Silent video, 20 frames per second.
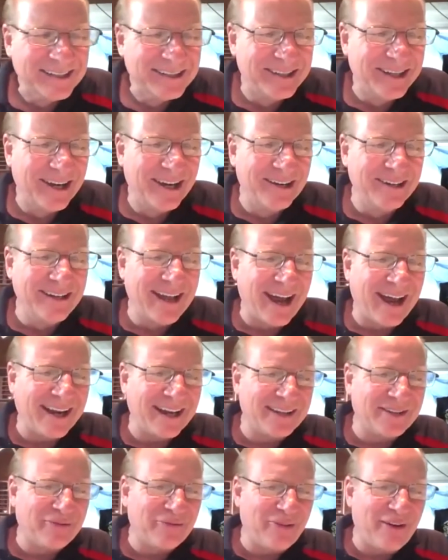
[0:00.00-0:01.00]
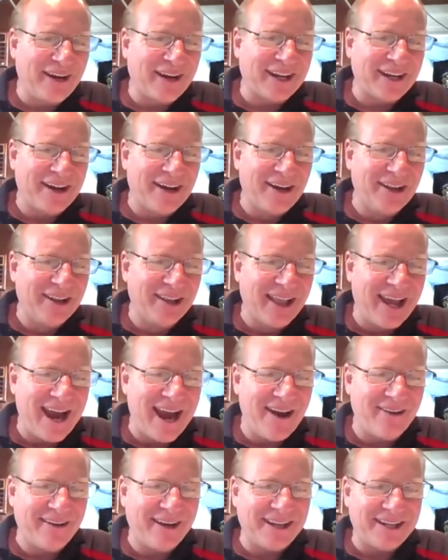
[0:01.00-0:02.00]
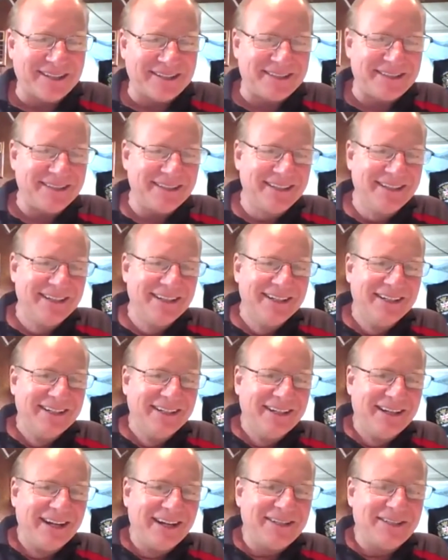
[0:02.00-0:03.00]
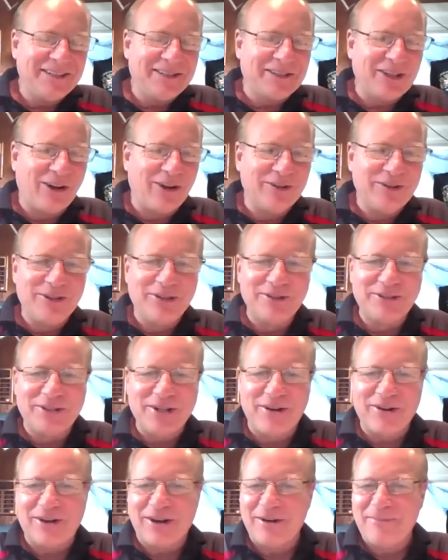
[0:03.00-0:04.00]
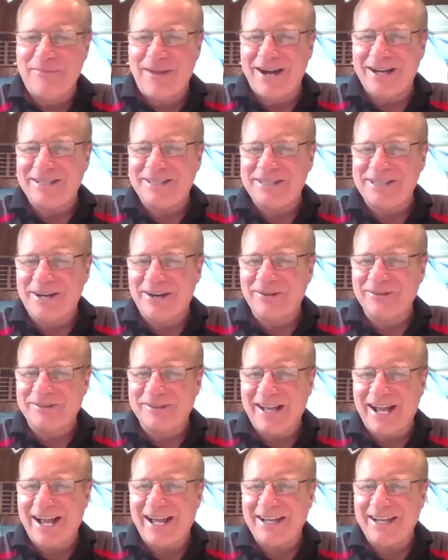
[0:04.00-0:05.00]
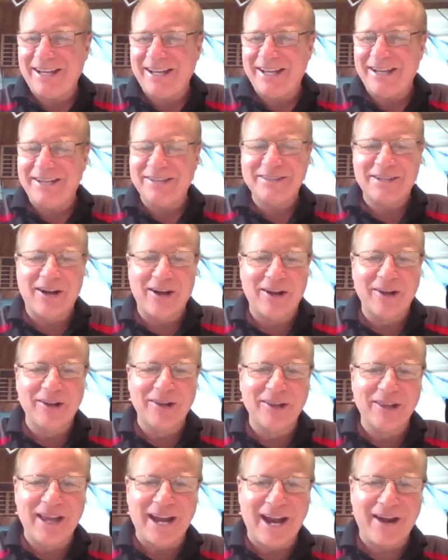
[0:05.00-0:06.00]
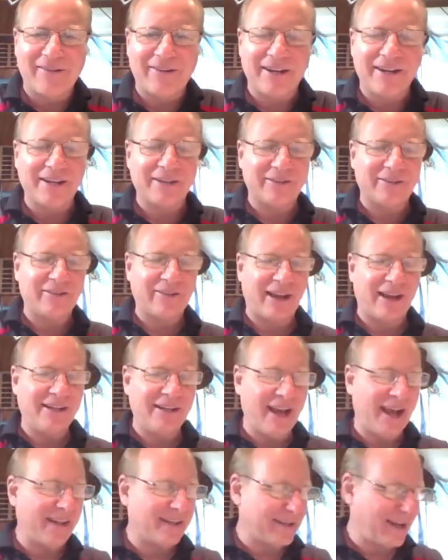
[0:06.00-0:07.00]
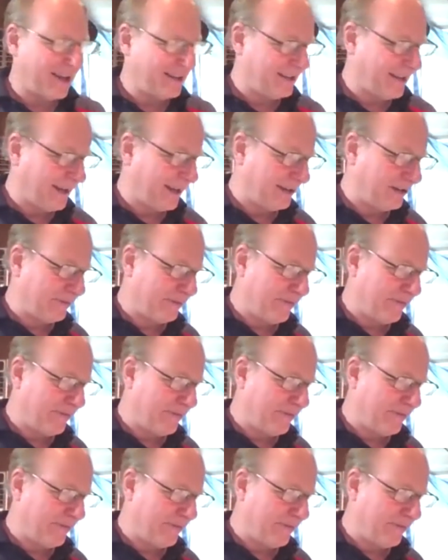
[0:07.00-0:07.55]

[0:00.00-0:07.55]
Dude, that is fucking hilarious. I just told your joke on my show. That is hilarious. And yes, I think it's